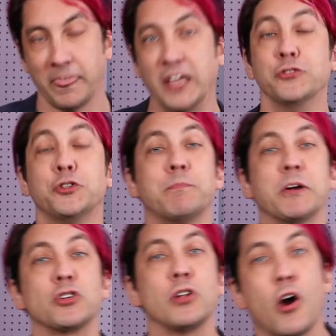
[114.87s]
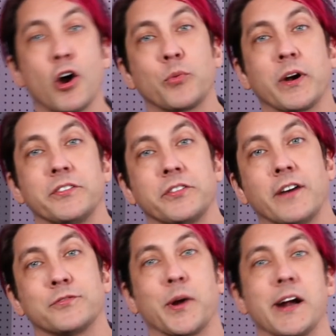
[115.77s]
They use special hardware and
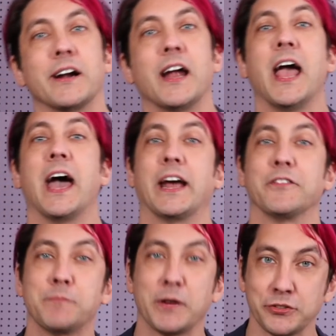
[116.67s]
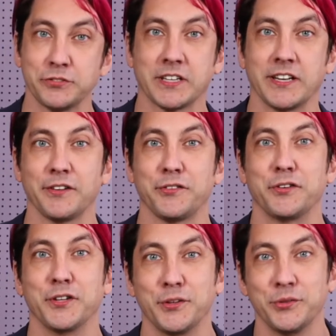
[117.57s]
software and have special skills
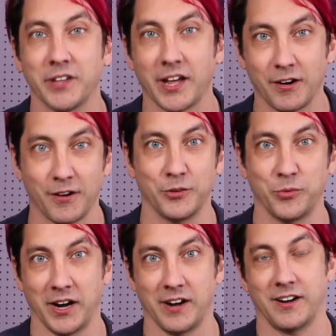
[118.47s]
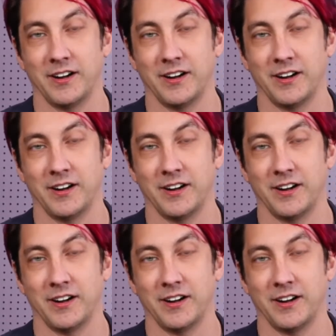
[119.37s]
to use that hardware.